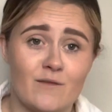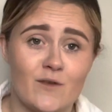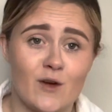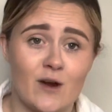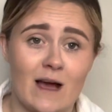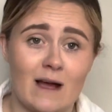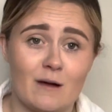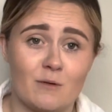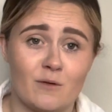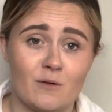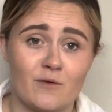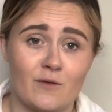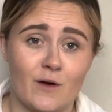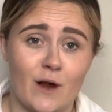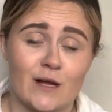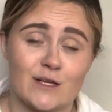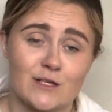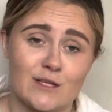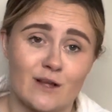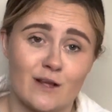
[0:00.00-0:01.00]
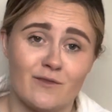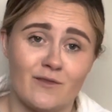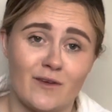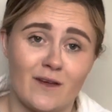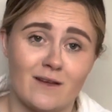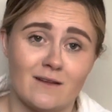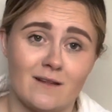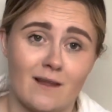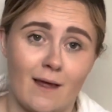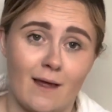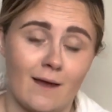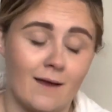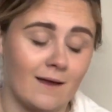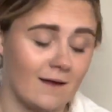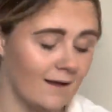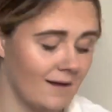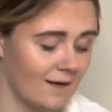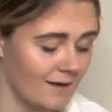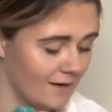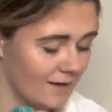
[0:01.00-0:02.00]
got Aquafresh, they'll feel
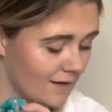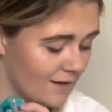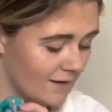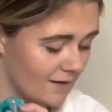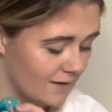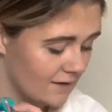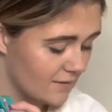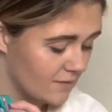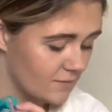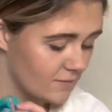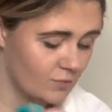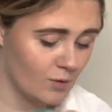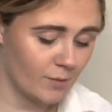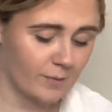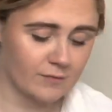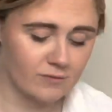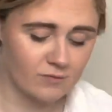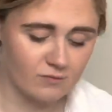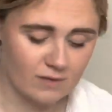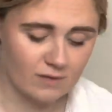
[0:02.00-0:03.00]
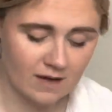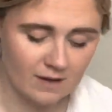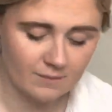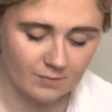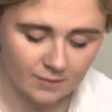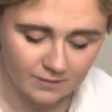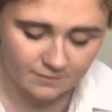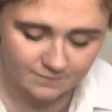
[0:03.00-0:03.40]
proper grown-up.